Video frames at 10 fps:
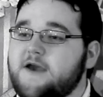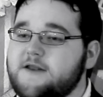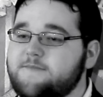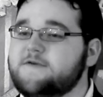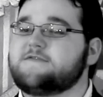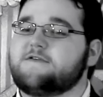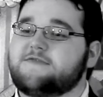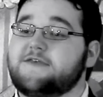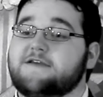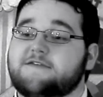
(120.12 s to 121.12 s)
had to put those
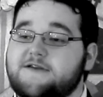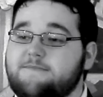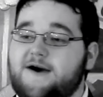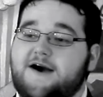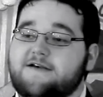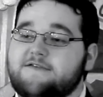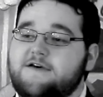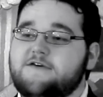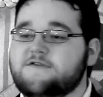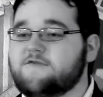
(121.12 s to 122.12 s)
things in a box
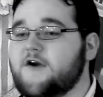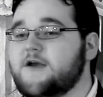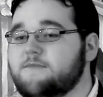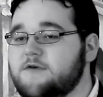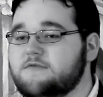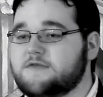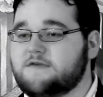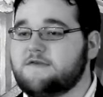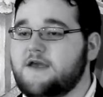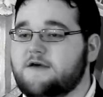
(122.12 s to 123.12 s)
to try and mute the
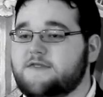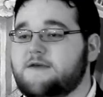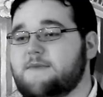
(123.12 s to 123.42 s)
sound they